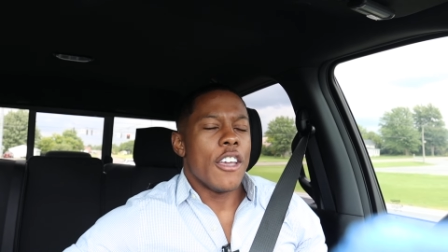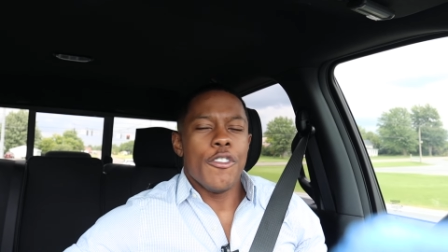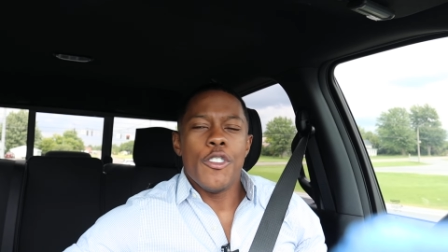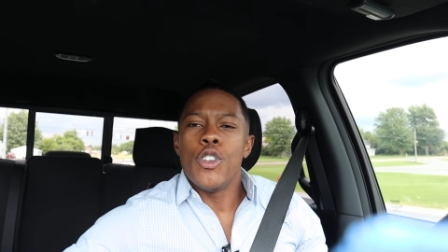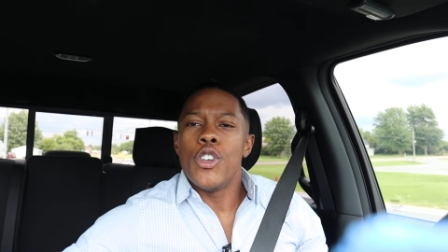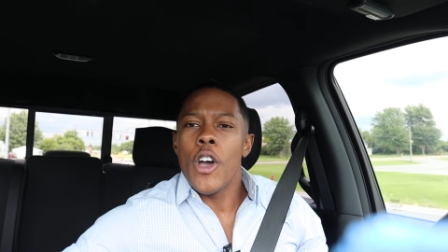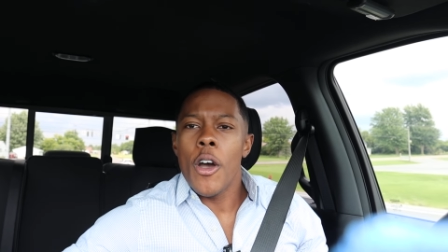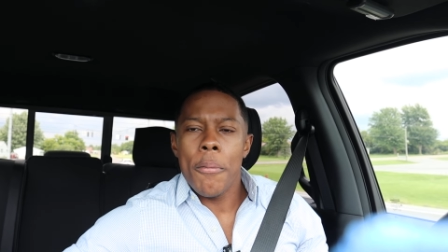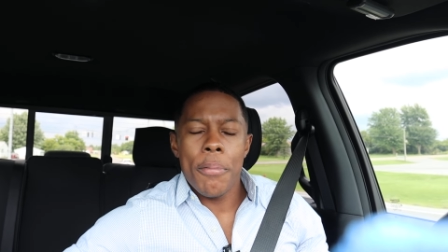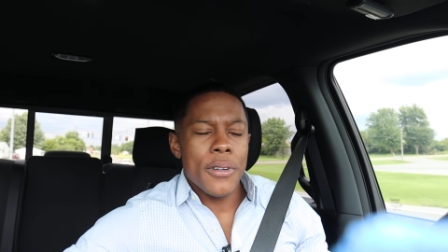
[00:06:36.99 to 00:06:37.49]
If
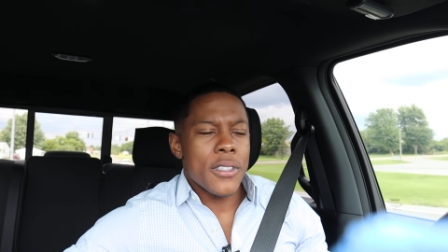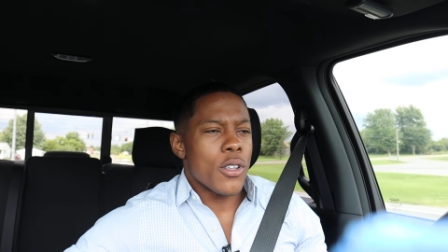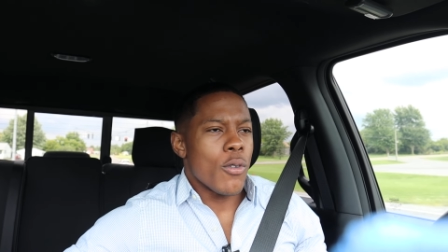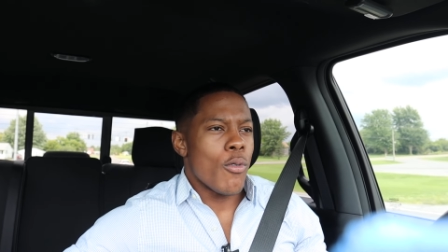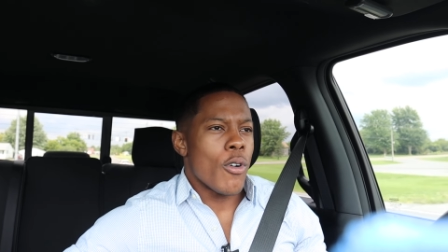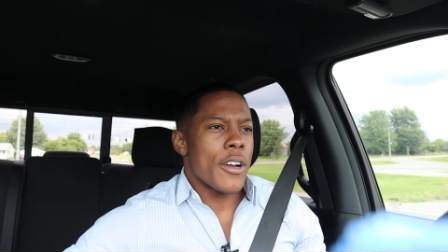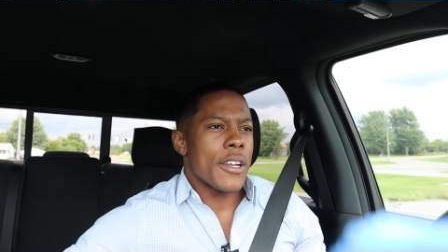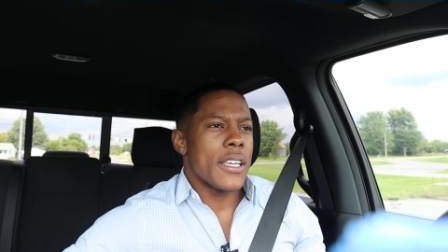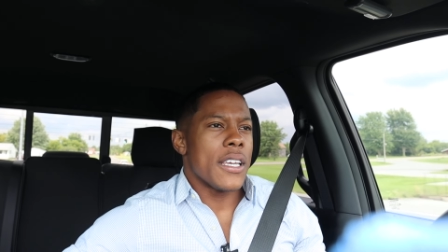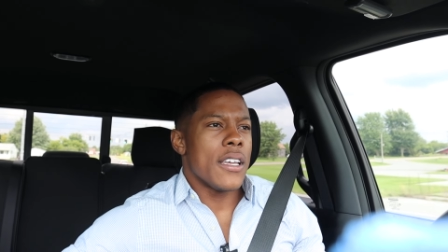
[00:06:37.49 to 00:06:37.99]
you don't put the
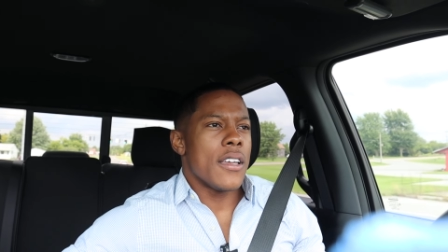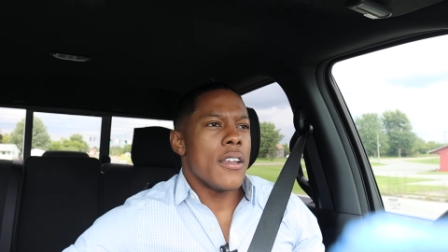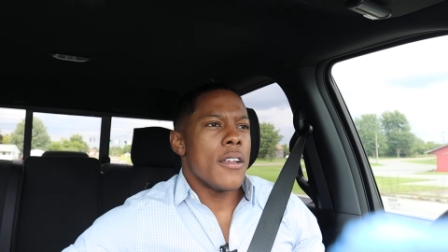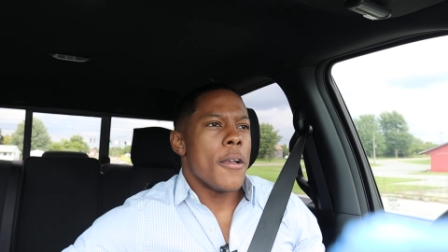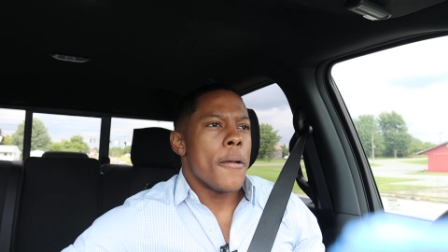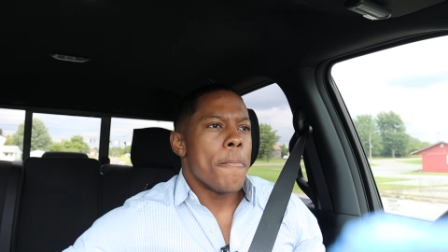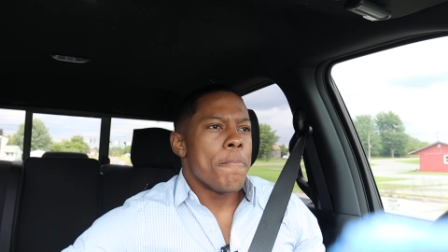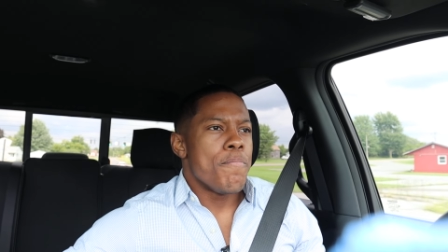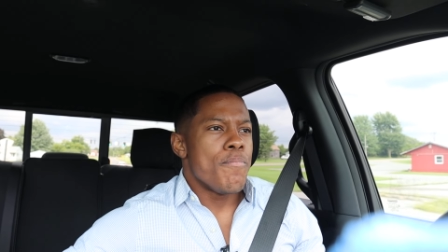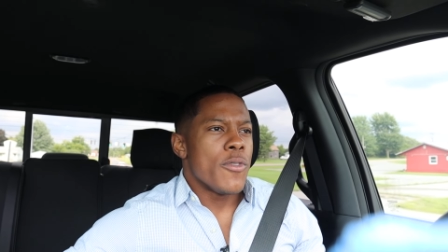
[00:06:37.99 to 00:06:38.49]
work in,
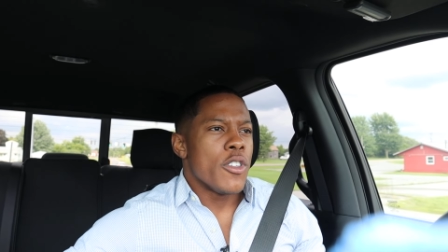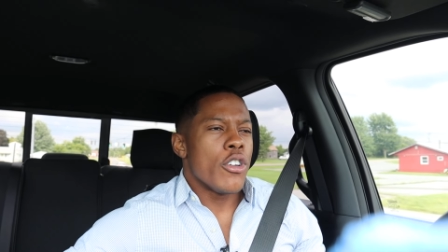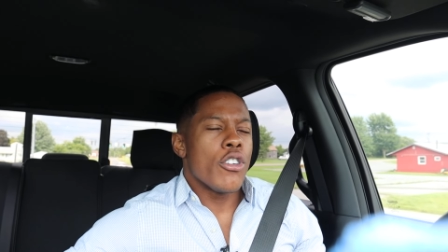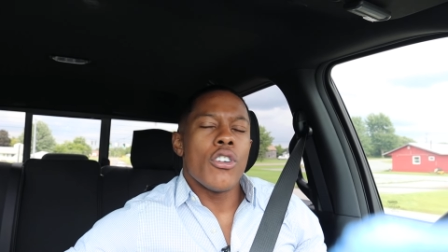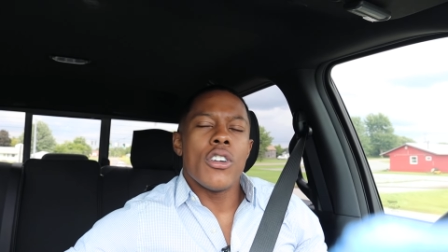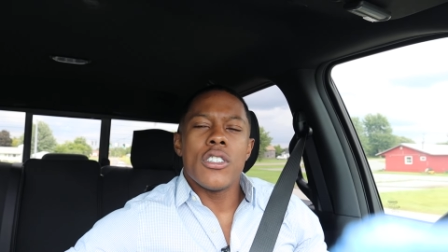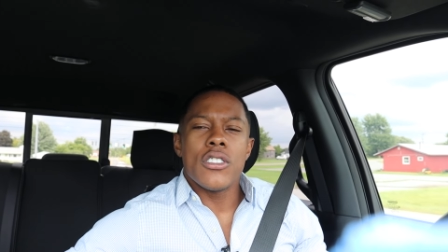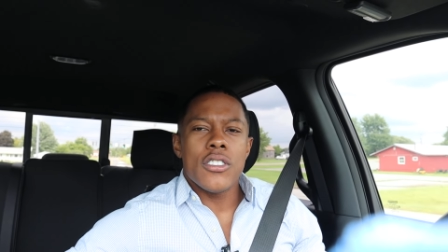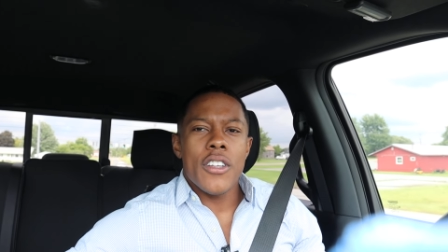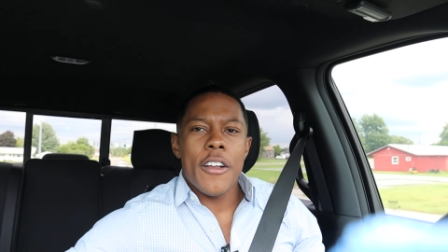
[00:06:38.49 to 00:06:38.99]
you're
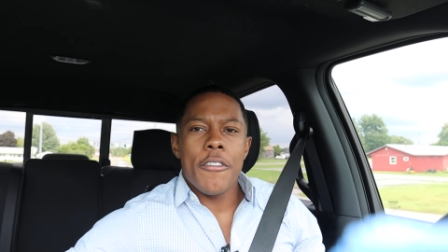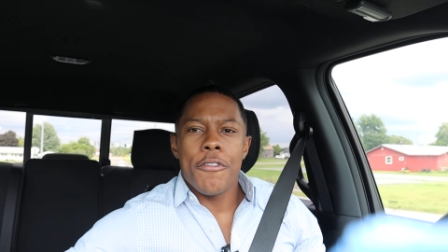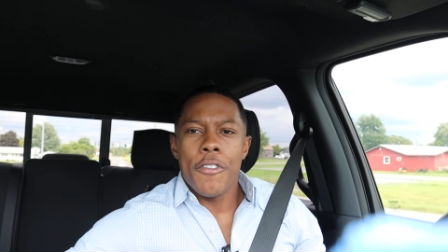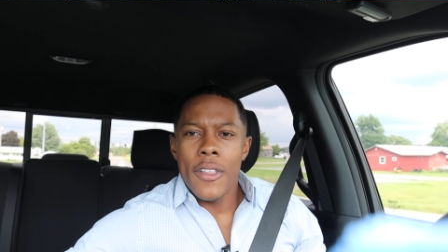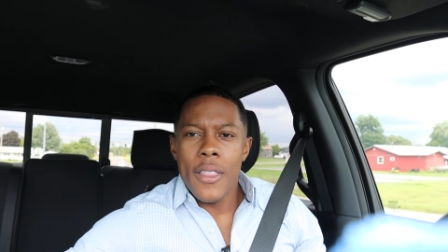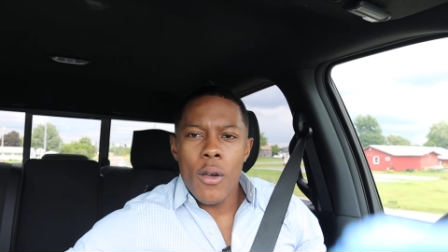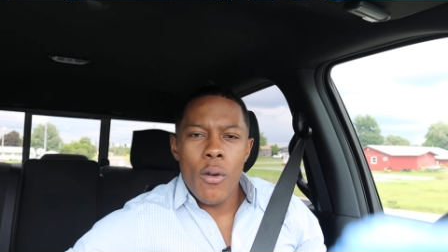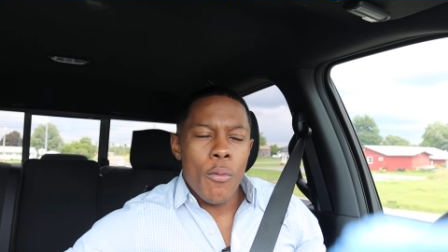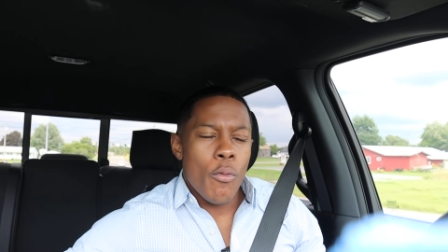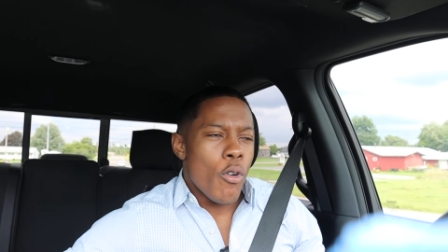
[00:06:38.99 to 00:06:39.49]
going to start
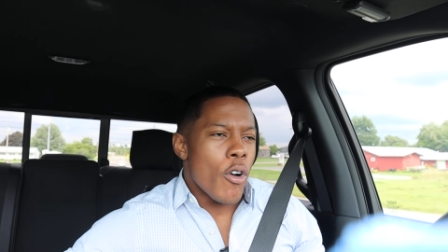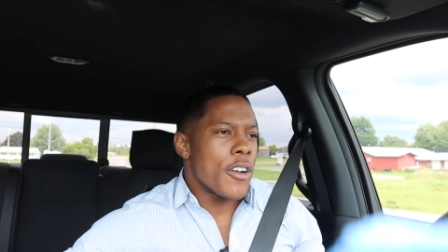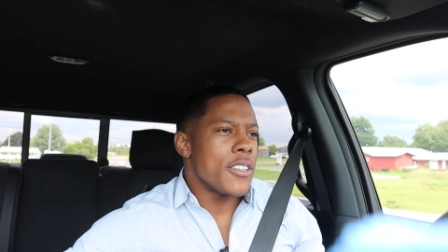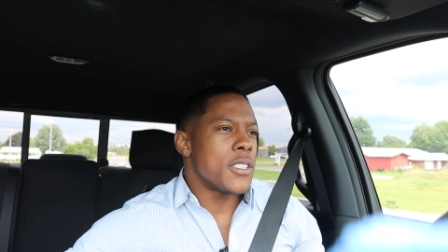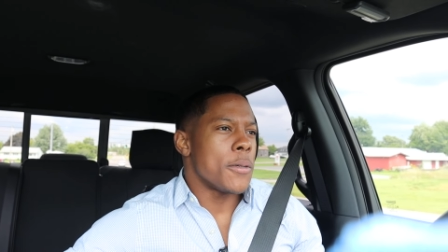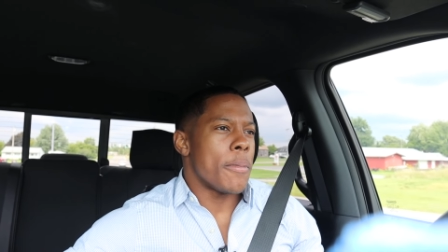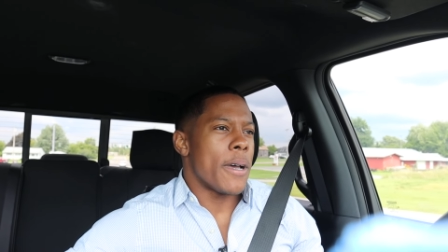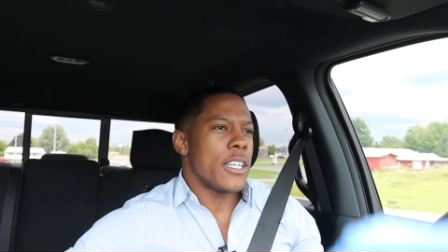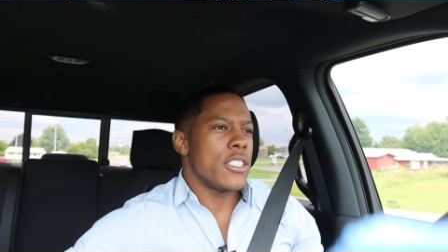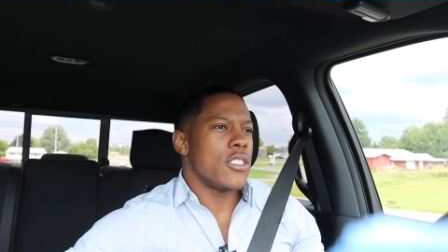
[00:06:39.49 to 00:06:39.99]
feeling
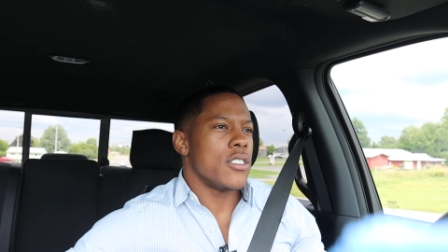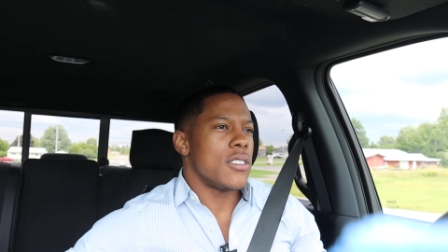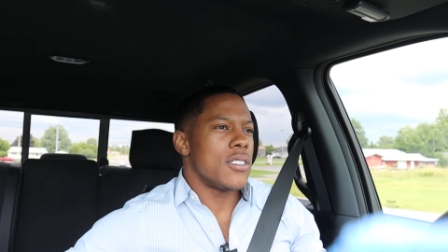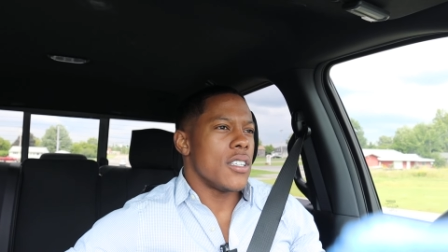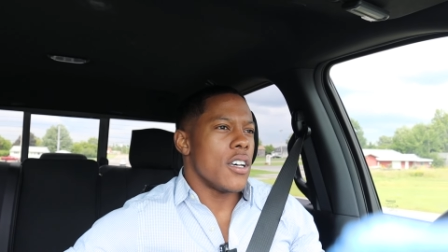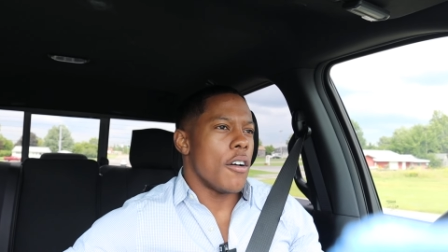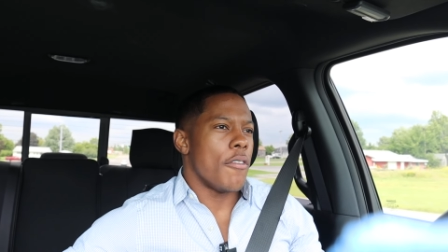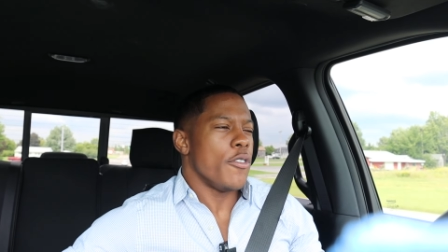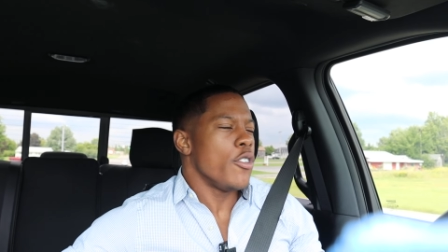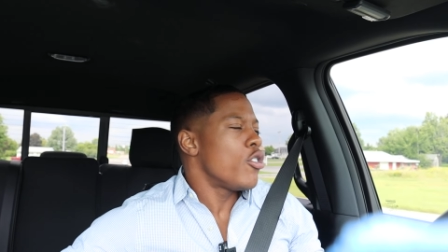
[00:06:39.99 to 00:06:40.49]
worse about yourself.